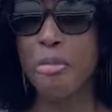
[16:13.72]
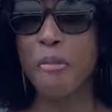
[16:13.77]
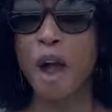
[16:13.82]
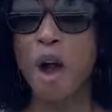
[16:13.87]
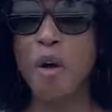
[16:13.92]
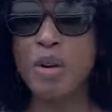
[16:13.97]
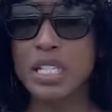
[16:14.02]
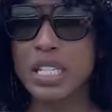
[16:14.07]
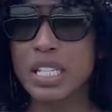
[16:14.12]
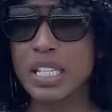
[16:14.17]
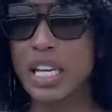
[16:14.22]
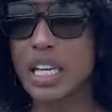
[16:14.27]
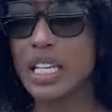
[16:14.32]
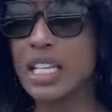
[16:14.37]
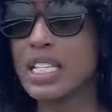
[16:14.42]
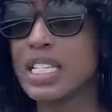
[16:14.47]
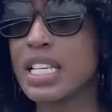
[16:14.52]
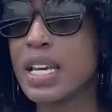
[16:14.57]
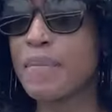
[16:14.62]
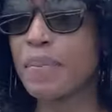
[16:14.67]
Oh, it doesn't get
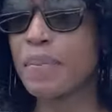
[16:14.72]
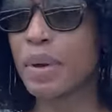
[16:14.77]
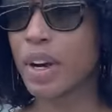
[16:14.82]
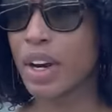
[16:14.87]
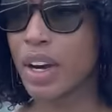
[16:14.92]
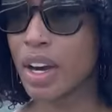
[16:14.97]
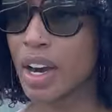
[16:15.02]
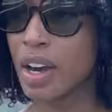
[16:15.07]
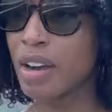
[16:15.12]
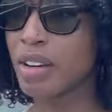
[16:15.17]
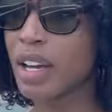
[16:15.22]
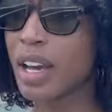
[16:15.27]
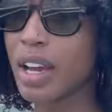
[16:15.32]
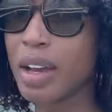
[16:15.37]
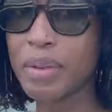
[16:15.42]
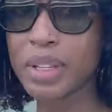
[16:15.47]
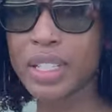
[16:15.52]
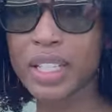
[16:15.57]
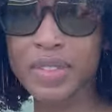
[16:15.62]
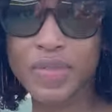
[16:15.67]
any deeper. No. Oh, okay,
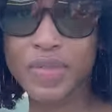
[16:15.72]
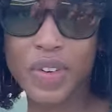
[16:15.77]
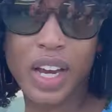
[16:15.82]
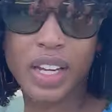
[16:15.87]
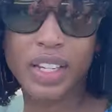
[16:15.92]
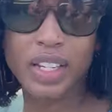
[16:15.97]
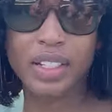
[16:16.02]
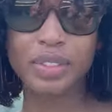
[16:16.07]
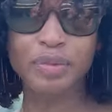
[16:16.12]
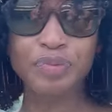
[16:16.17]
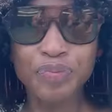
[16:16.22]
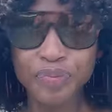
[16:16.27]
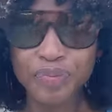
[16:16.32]
well that's fine then.